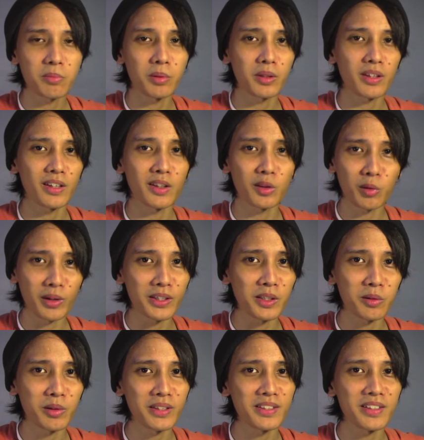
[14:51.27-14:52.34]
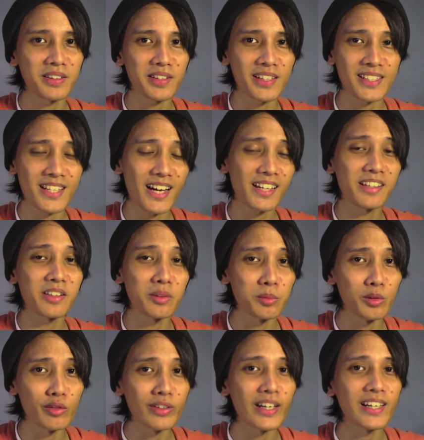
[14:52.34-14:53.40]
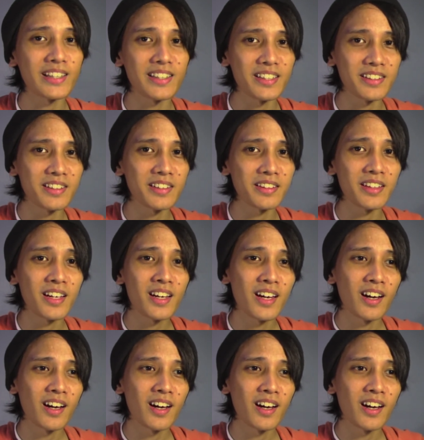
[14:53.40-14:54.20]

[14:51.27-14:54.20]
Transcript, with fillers: But in 2020, it's exactly the movie I needed.